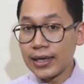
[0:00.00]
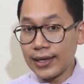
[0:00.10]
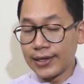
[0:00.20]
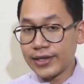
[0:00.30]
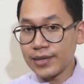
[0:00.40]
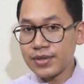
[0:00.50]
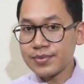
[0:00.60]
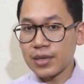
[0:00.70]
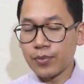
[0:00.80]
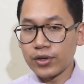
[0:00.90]
Intensive
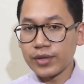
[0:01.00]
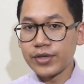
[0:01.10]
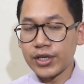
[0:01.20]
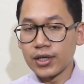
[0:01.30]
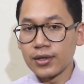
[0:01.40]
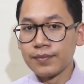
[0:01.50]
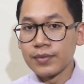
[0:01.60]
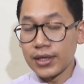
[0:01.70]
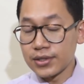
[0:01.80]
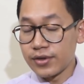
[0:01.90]
supportive care
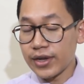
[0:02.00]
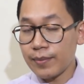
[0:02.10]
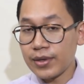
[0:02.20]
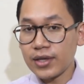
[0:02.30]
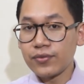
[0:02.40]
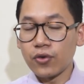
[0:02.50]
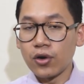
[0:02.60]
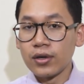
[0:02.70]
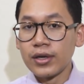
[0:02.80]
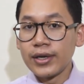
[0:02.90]
is recommended
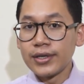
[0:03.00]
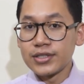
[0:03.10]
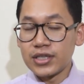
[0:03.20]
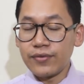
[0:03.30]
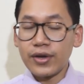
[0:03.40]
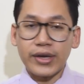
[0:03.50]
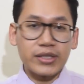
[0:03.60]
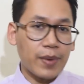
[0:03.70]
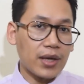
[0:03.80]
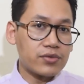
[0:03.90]
for severe
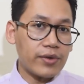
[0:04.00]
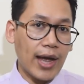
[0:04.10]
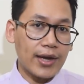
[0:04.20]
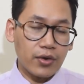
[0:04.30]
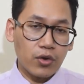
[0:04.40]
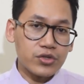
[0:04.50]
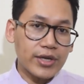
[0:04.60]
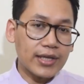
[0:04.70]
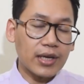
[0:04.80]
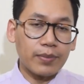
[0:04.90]
respiratory and
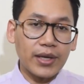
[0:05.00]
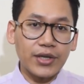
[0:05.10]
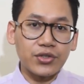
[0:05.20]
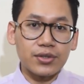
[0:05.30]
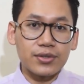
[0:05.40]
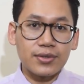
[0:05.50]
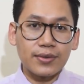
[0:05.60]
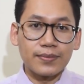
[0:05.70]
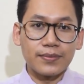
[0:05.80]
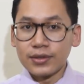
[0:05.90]
neurological complications.
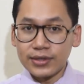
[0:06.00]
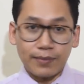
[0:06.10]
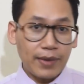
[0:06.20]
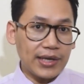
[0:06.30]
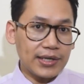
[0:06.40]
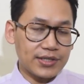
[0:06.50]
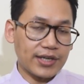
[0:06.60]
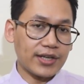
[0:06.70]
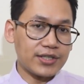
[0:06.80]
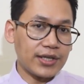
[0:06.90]
The main
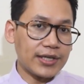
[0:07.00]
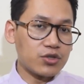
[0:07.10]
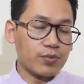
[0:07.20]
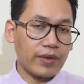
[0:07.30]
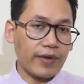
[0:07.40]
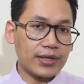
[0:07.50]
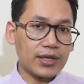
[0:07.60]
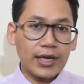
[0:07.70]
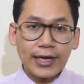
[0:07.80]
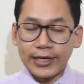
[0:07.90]
strategy is to prevent
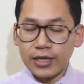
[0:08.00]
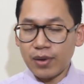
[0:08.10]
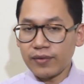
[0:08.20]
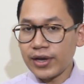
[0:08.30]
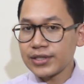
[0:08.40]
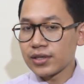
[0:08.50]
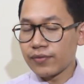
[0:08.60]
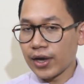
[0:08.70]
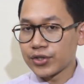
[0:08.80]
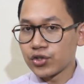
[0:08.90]
Nipah virus
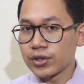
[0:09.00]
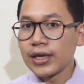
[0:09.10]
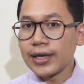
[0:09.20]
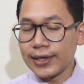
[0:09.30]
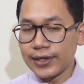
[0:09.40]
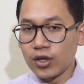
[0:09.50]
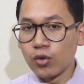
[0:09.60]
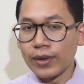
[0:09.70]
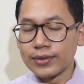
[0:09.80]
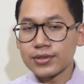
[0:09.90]
infection in
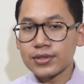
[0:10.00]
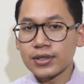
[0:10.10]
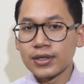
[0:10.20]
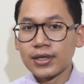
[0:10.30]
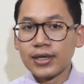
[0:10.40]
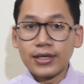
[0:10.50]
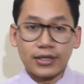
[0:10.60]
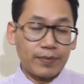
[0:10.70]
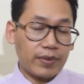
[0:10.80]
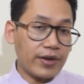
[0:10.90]
humans. The
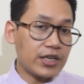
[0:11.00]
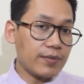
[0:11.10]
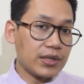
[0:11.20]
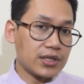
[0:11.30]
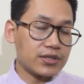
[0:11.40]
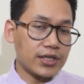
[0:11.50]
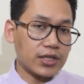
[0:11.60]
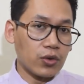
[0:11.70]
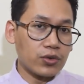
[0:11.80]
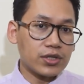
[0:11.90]
preventive measures
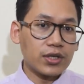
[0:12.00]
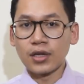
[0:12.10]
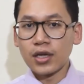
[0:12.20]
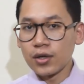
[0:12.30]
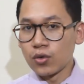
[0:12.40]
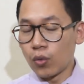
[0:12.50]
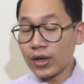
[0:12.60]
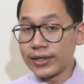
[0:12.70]
include: 1.